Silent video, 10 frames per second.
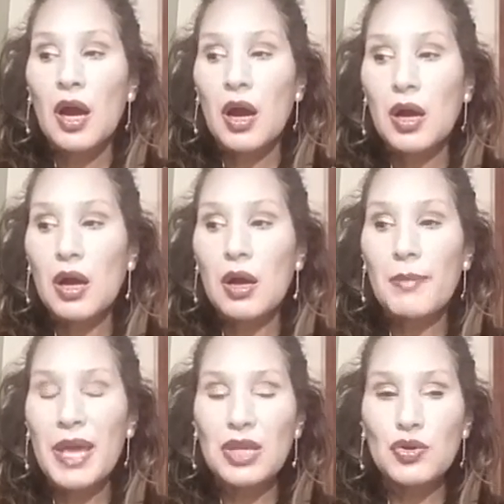
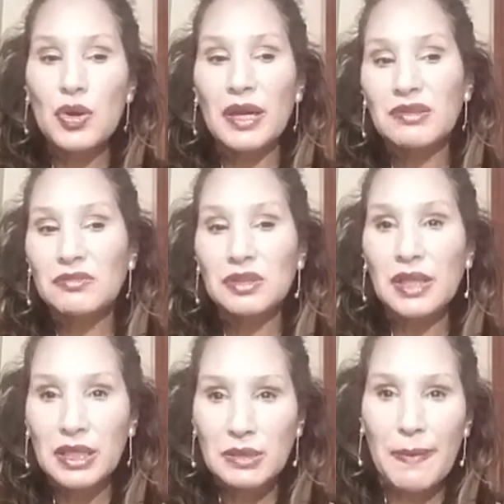and
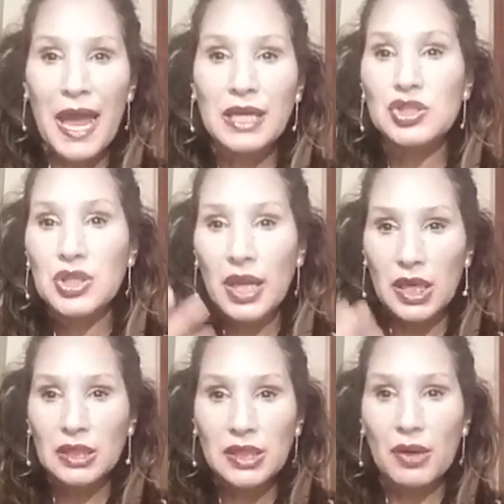like the packaging
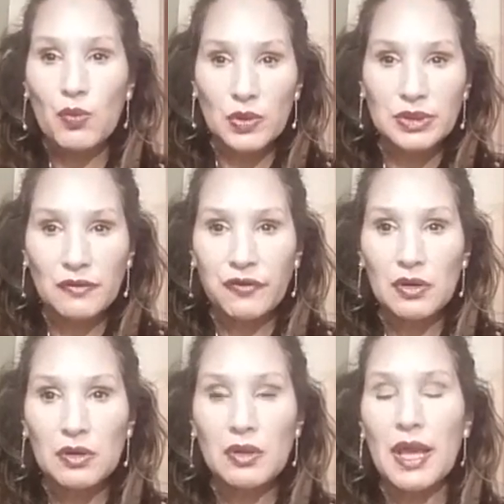ain't that
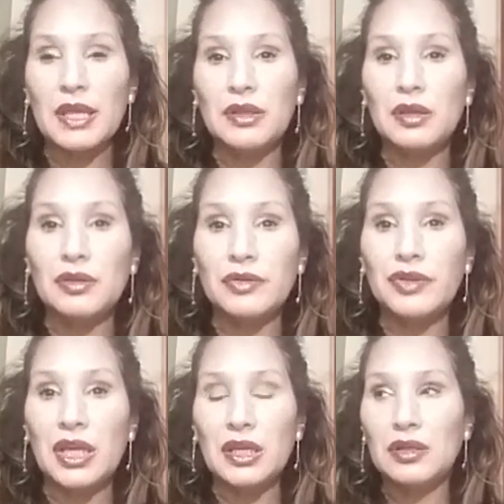wonderful, and
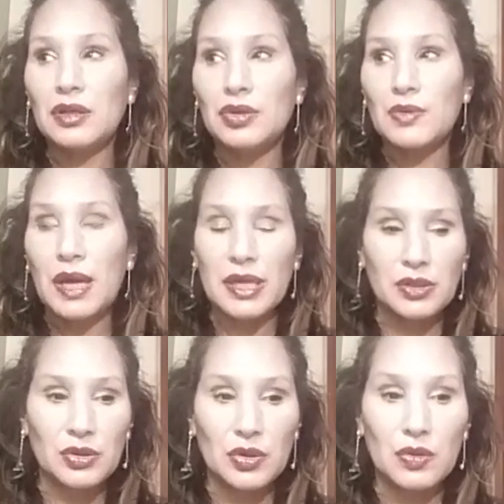then you
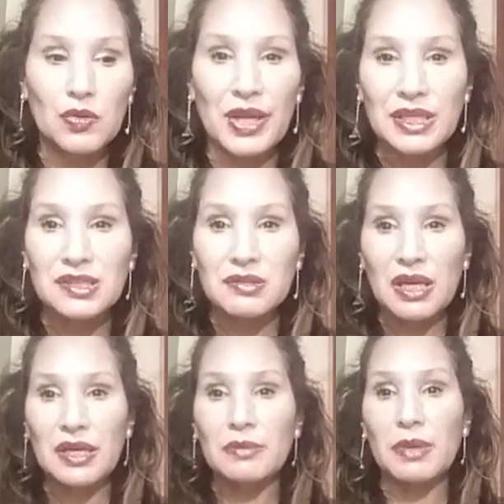kind of know that it's
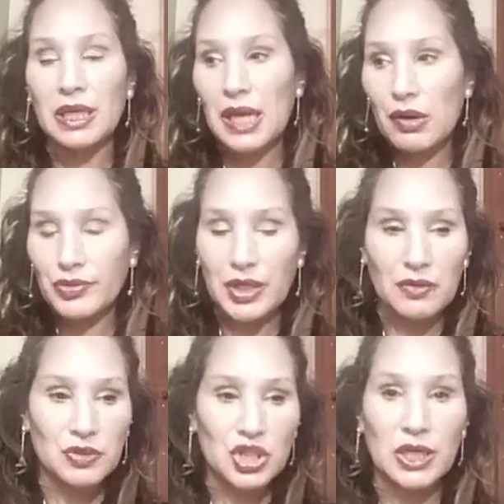kind of made out
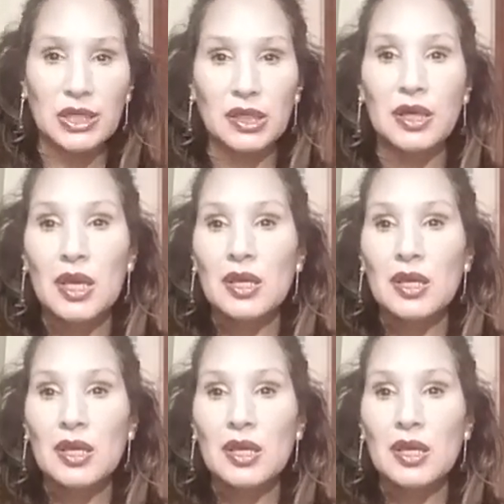there in China.